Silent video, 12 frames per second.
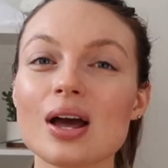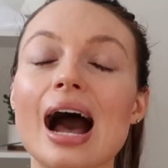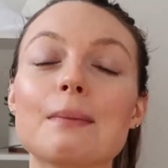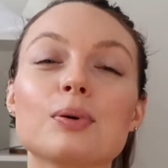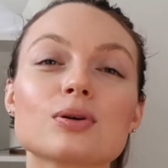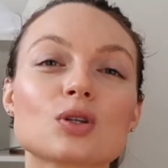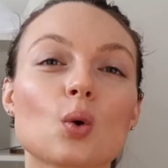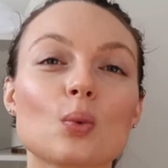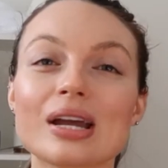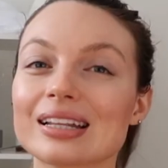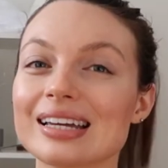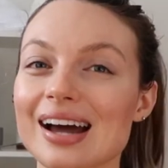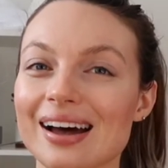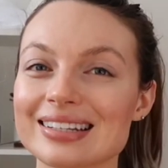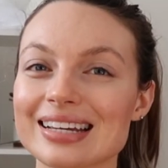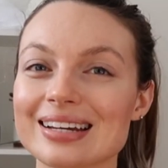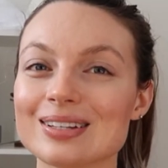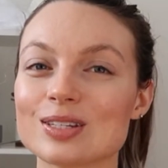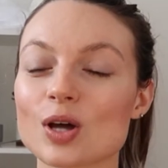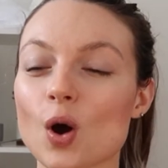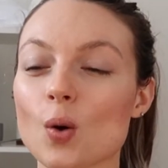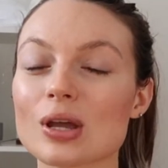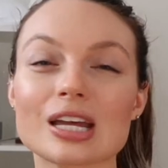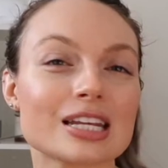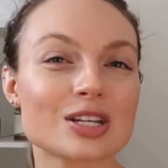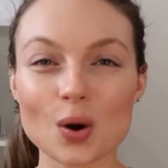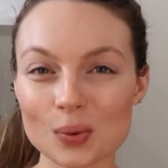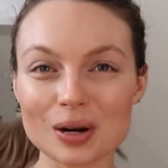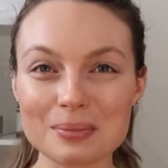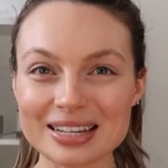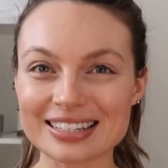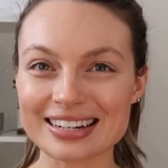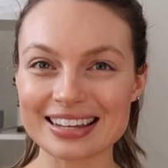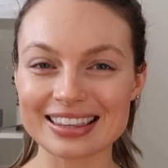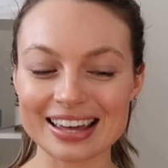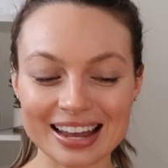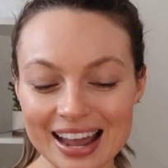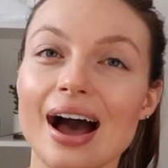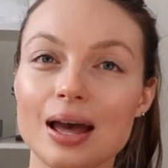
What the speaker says: I post weekly content, so you don't want to miss anything.